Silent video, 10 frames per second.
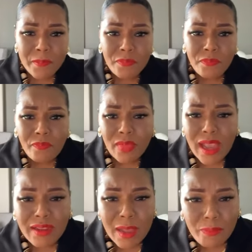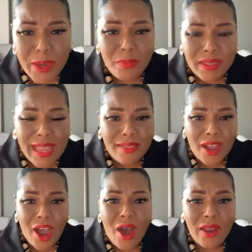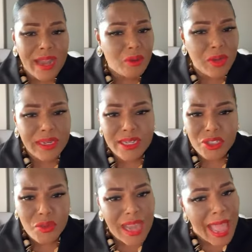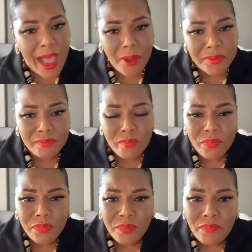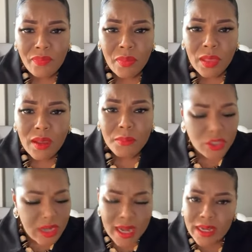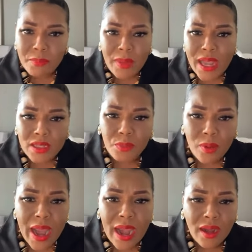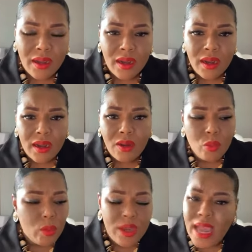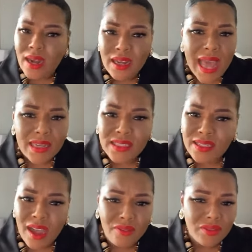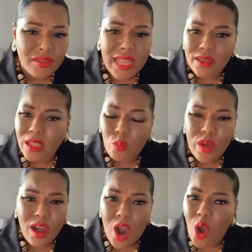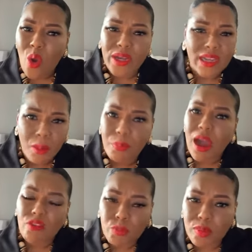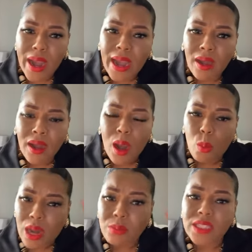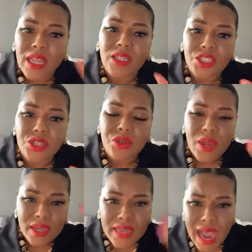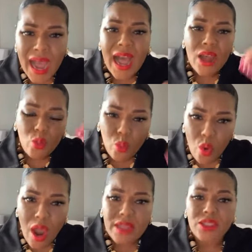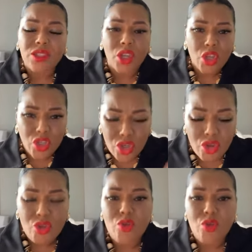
I got people down the hall. I don't want to get too loud. But you got to get back to prayer. We got a lot of stuff that we're holding above prayer. But I'm telling you, God wants you